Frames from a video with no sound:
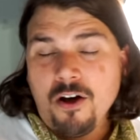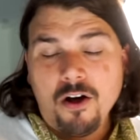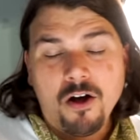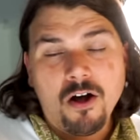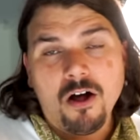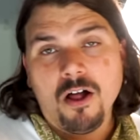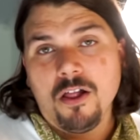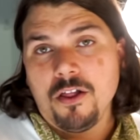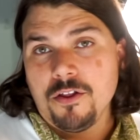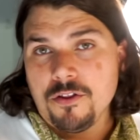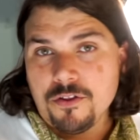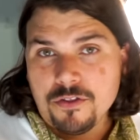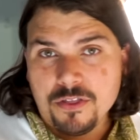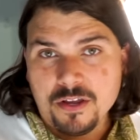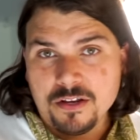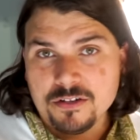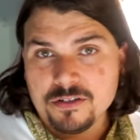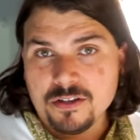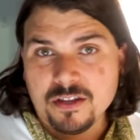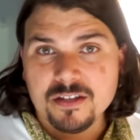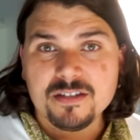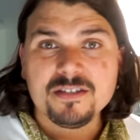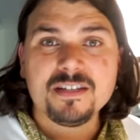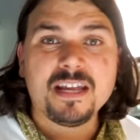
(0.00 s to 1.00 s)
All of the things
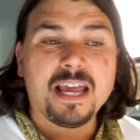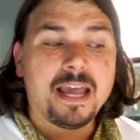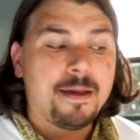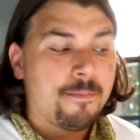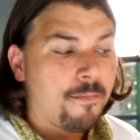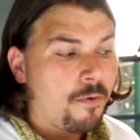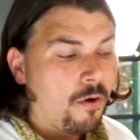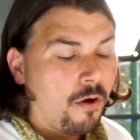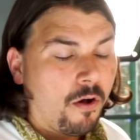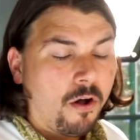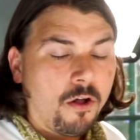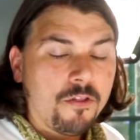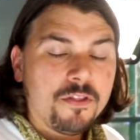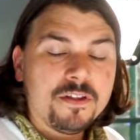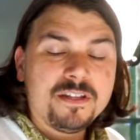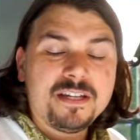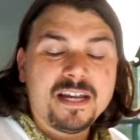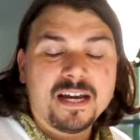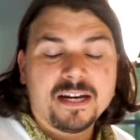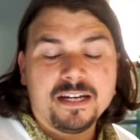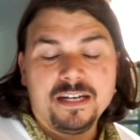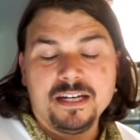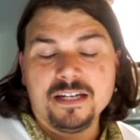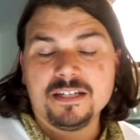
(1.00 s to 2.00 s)
are the same. All the
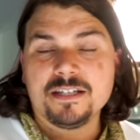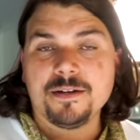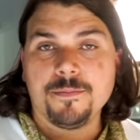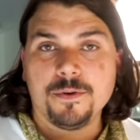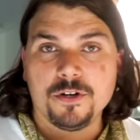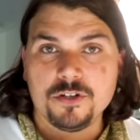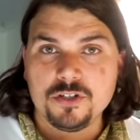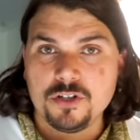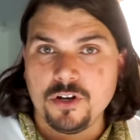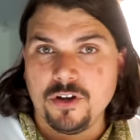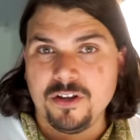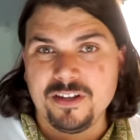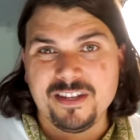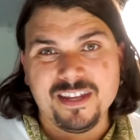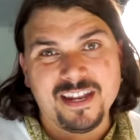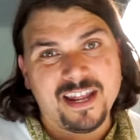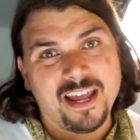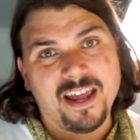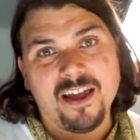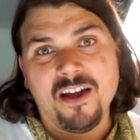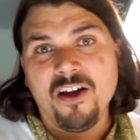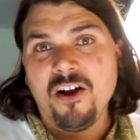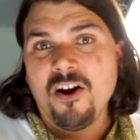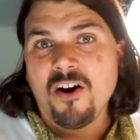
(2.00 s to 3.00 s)
techniques I'm going to show you
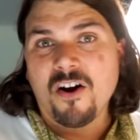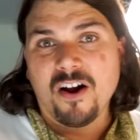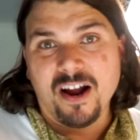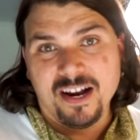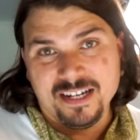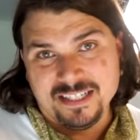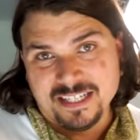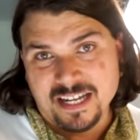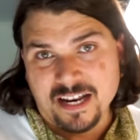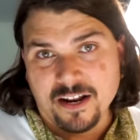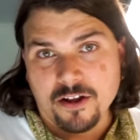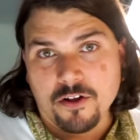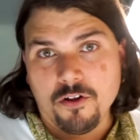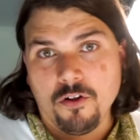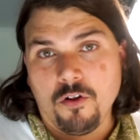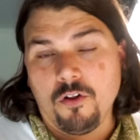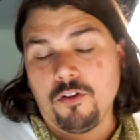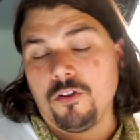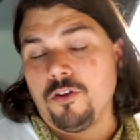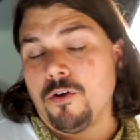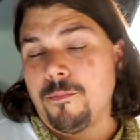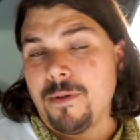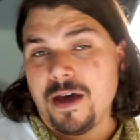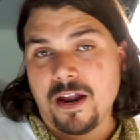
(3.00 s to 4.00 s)
today are identical
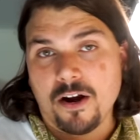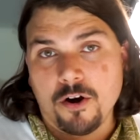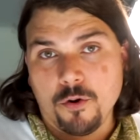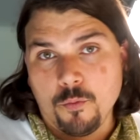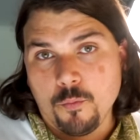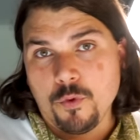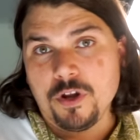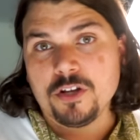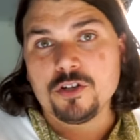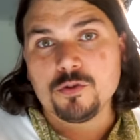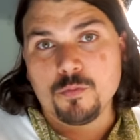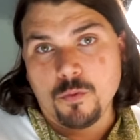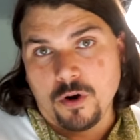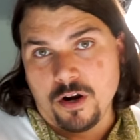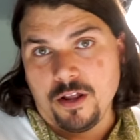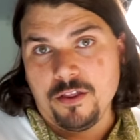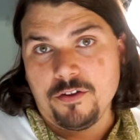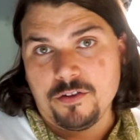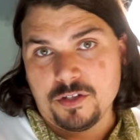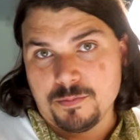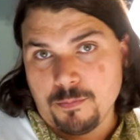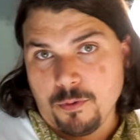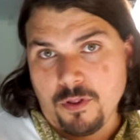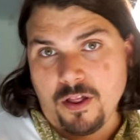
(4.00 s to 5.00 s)
no matter which one of
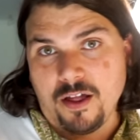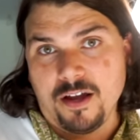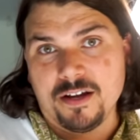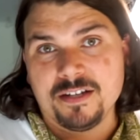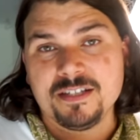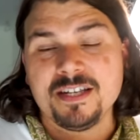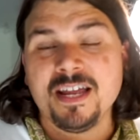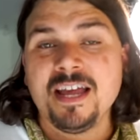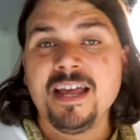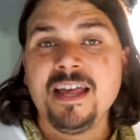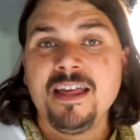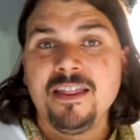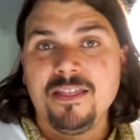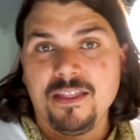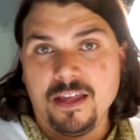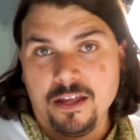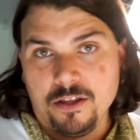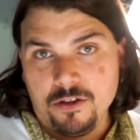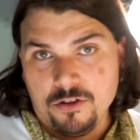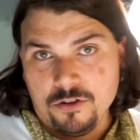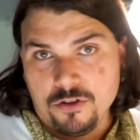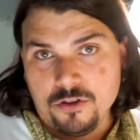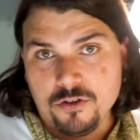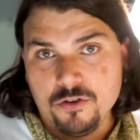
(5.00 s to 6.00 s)
those plugs that
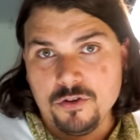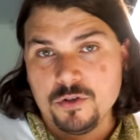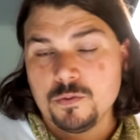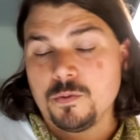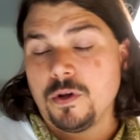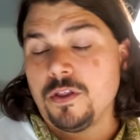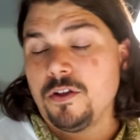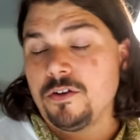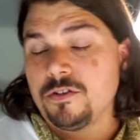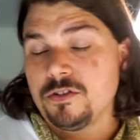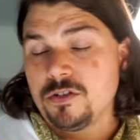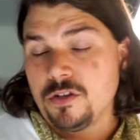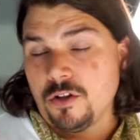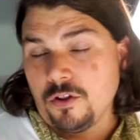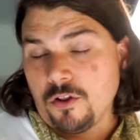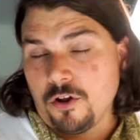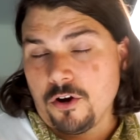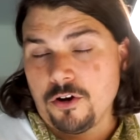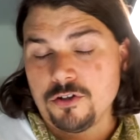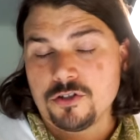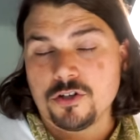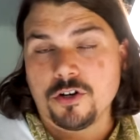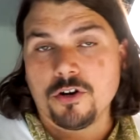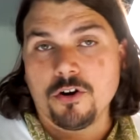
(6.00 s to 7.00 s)
you use, whether it's the
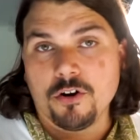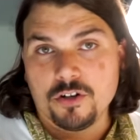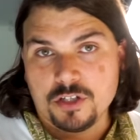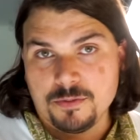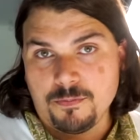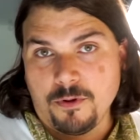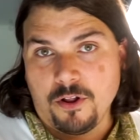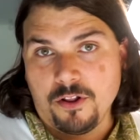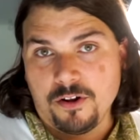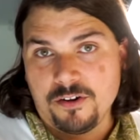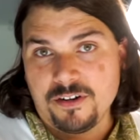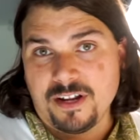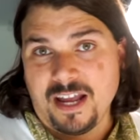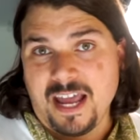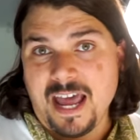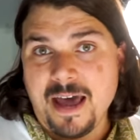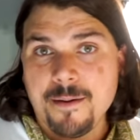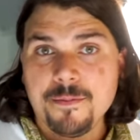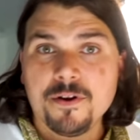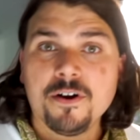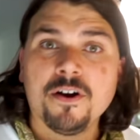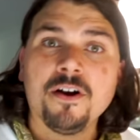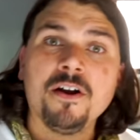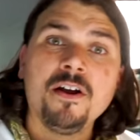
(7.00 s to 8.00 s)
larger or smaller
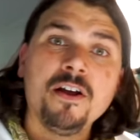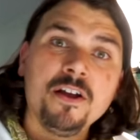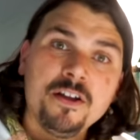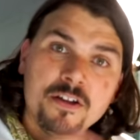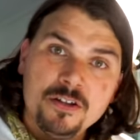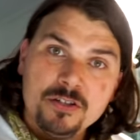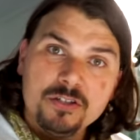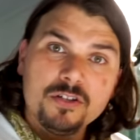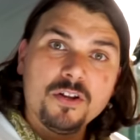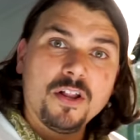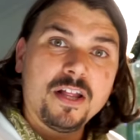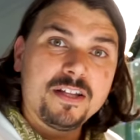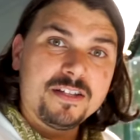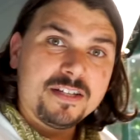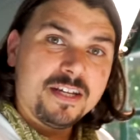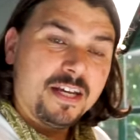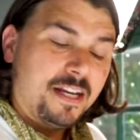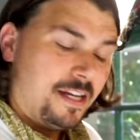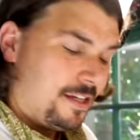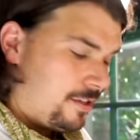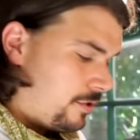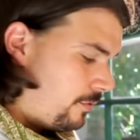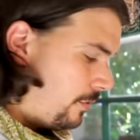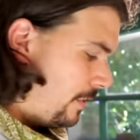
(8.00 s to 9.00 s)
diameter. So let's get
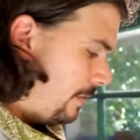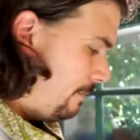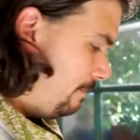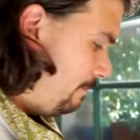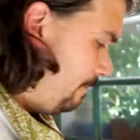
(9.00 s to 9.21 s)
into it.